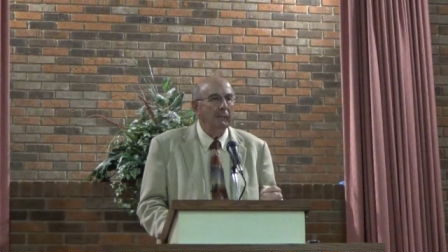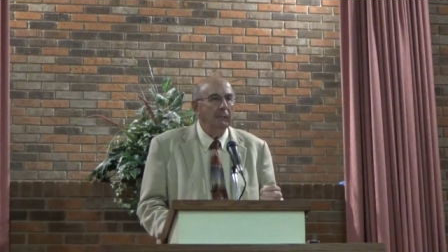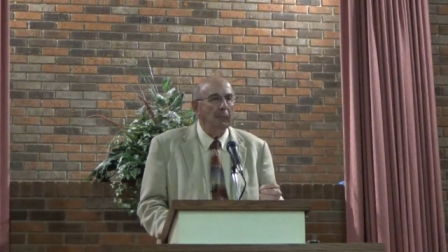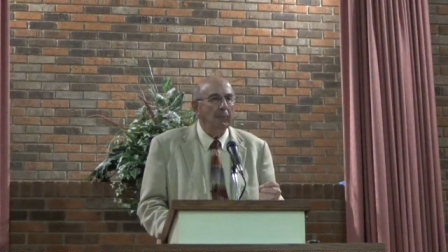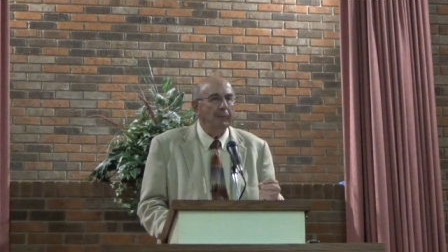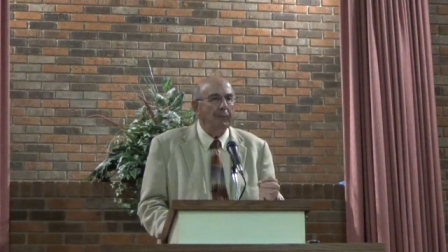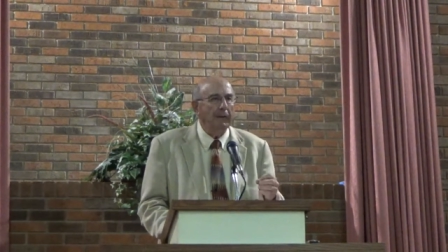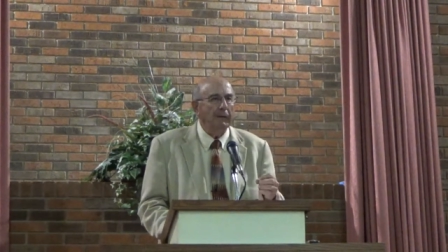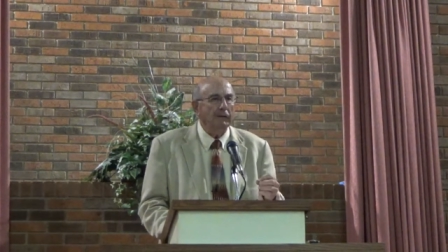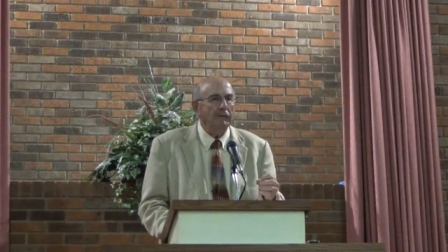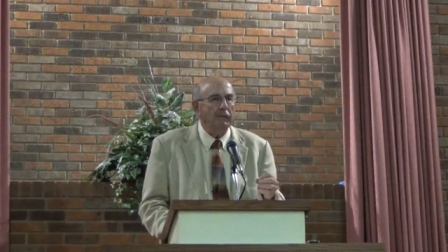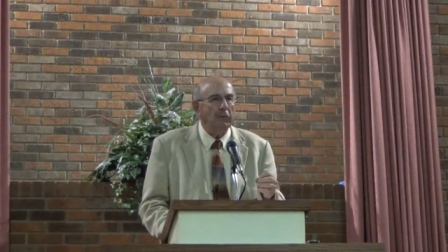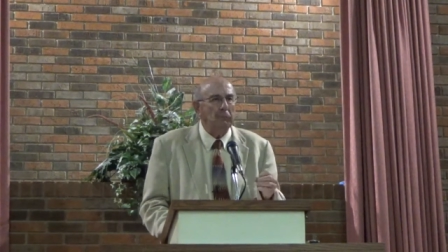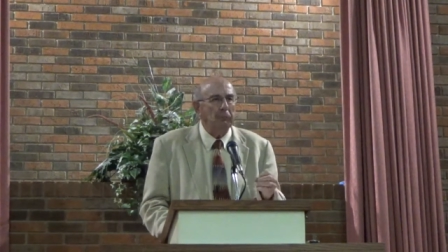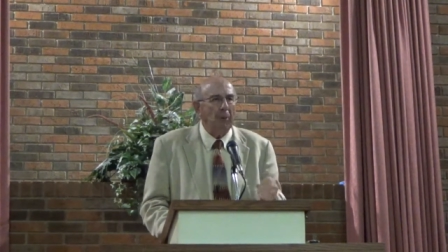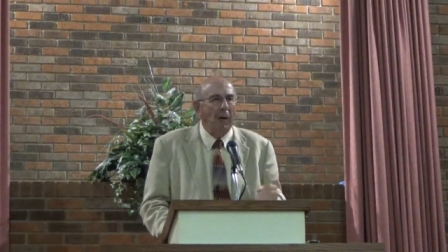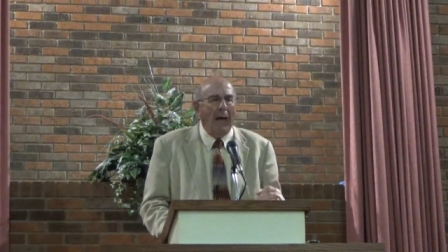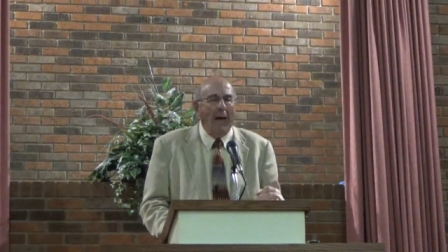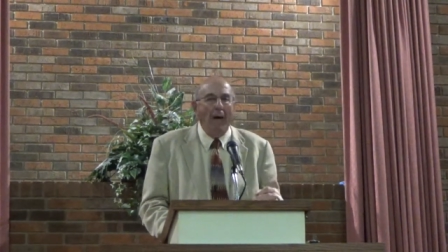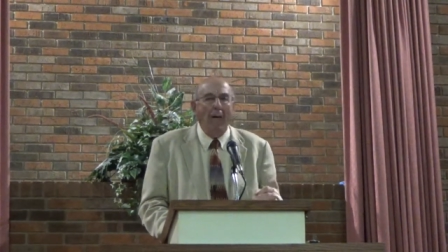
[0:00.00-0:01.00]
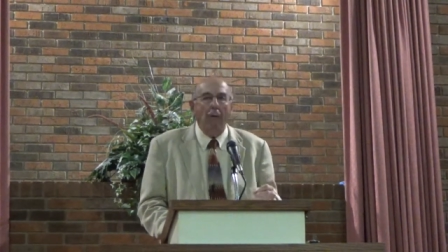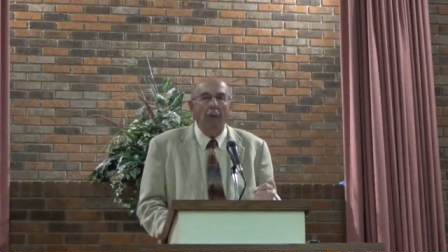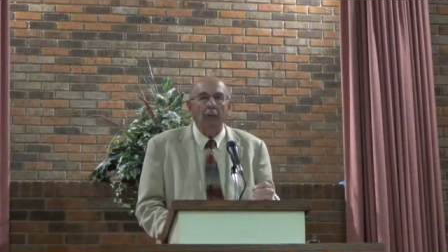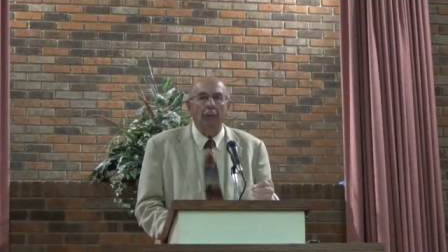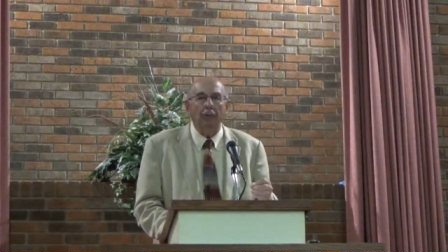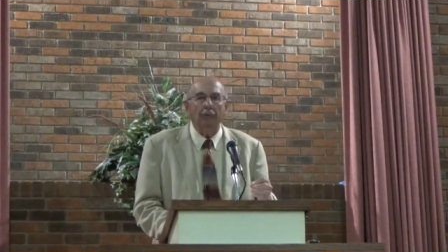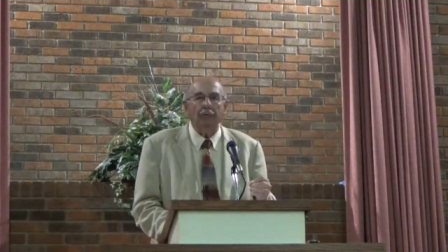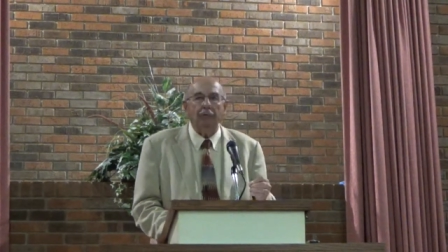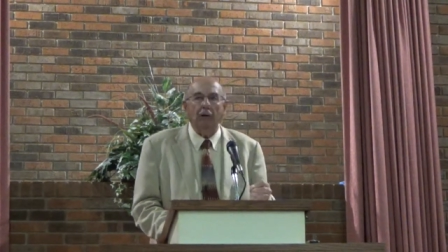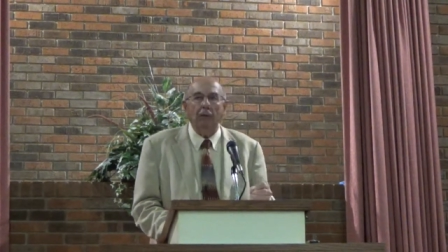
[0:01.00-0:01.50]
But there's a
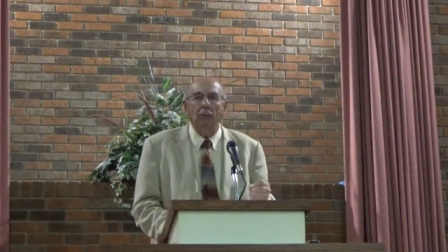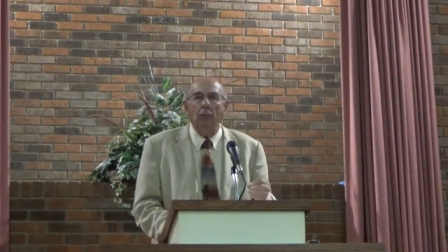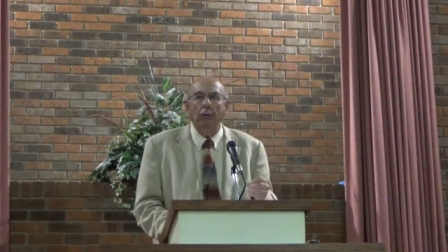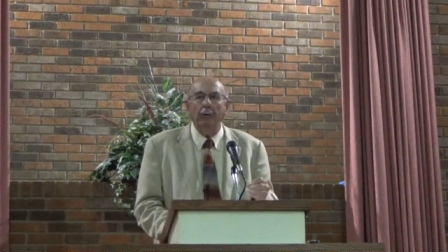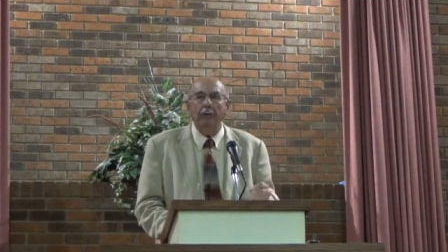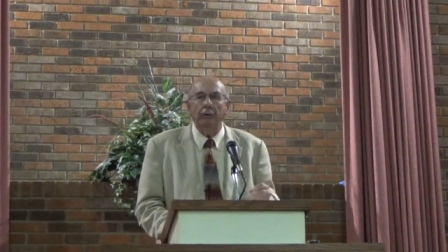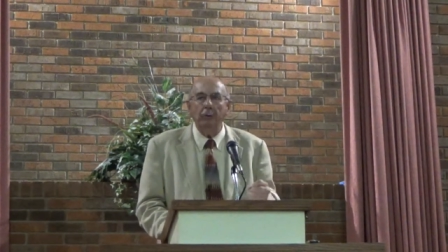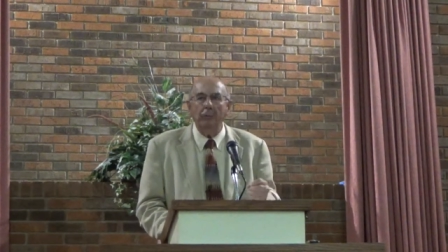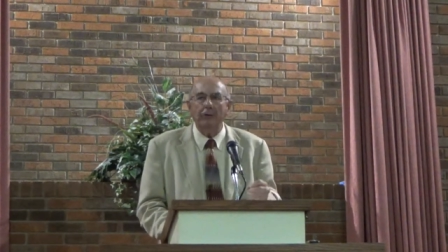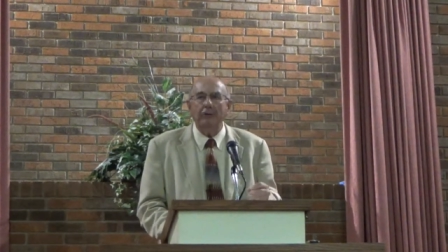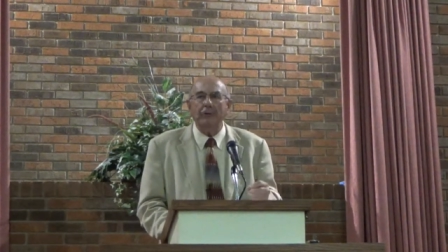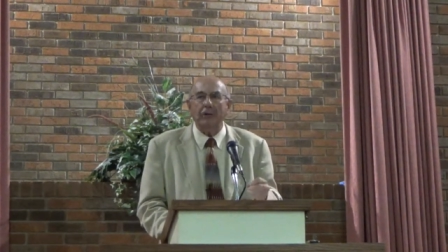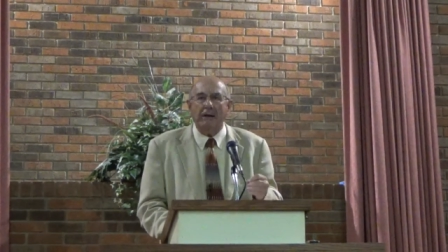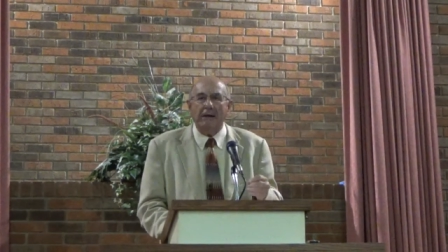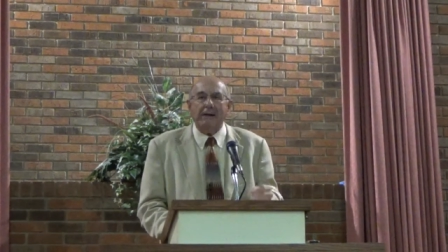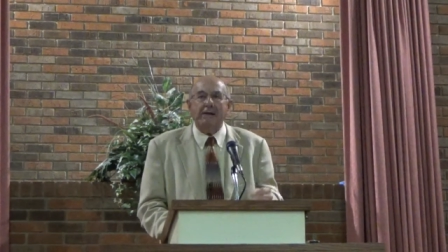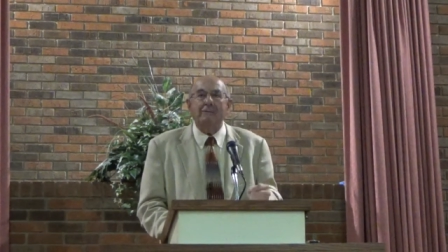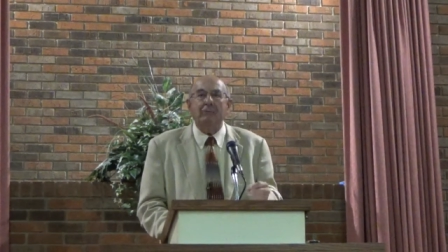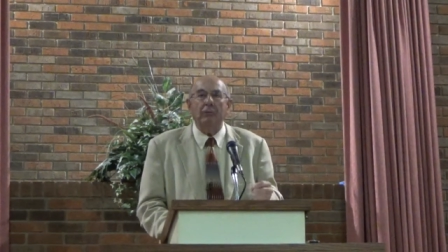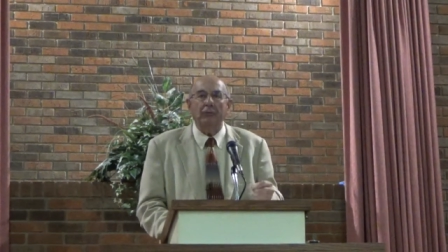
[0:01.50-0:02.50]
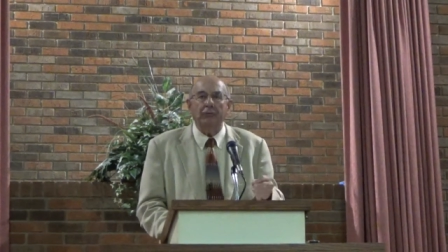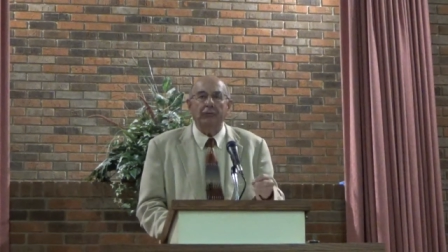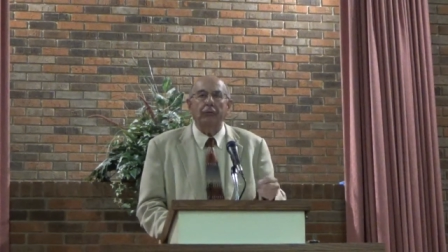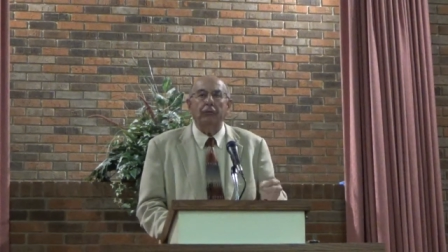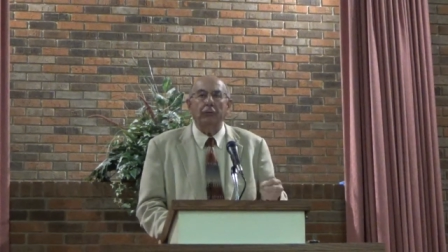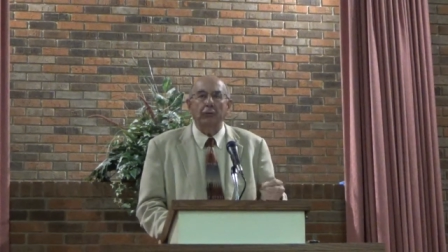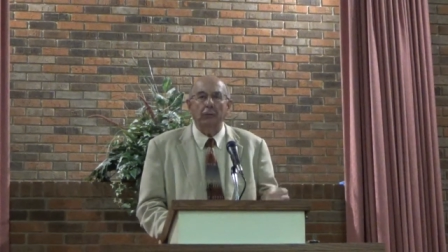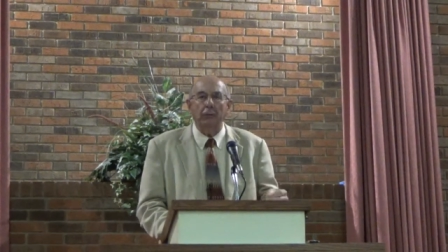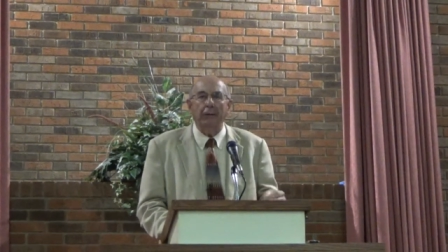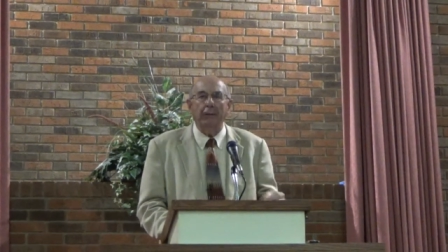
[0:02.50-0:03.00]
power of someone who is able to
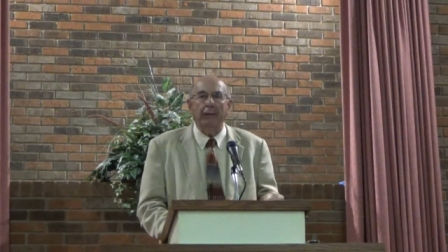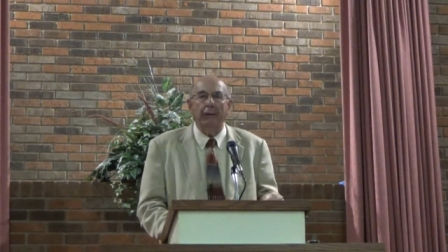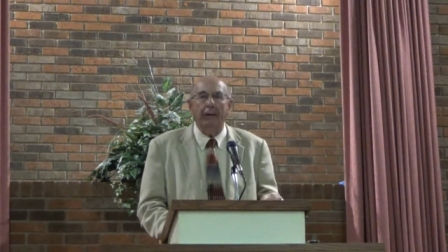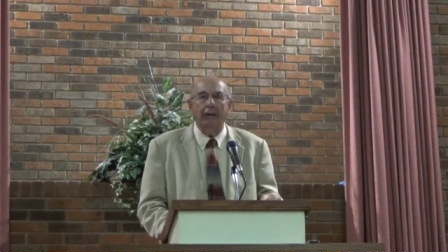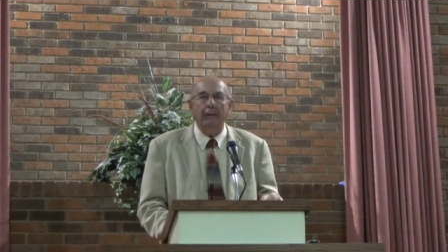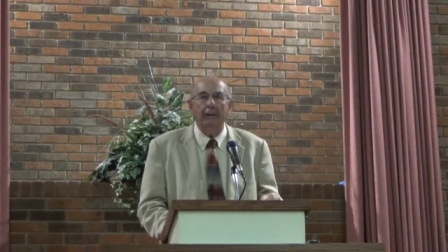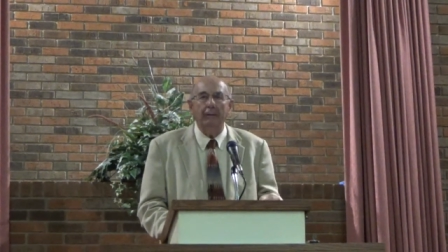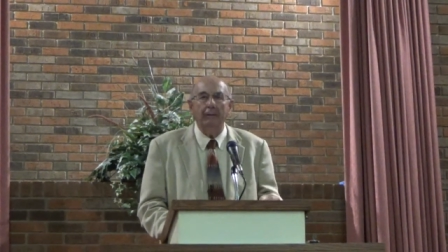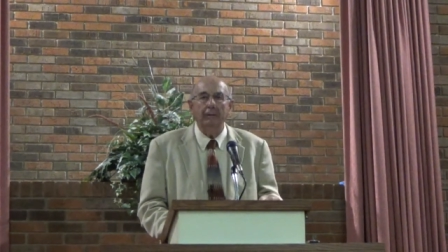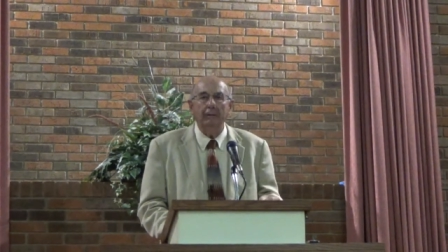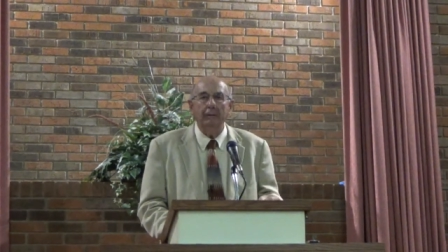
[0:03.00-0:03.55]
do that,